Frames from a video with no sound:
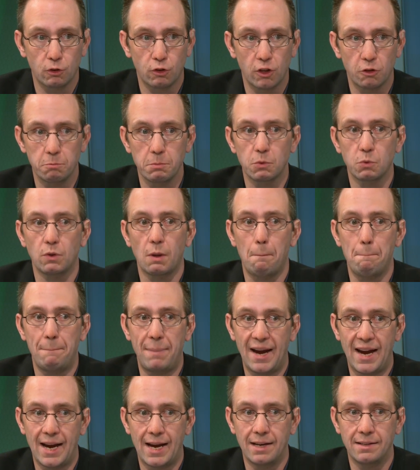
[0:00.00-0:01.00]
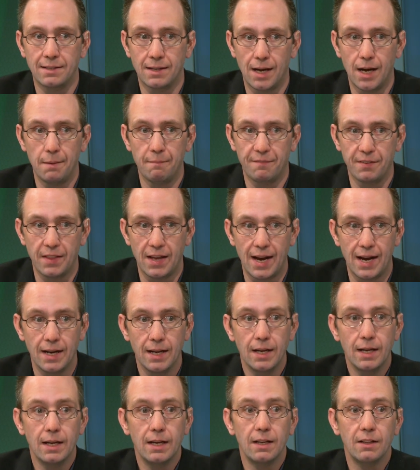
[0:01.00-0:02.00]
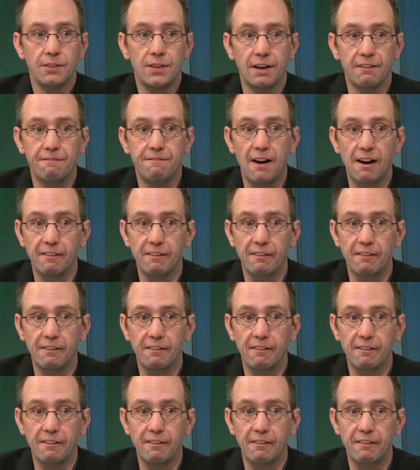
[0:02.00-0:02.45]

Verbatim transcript: Christmas was a bad time for that. They're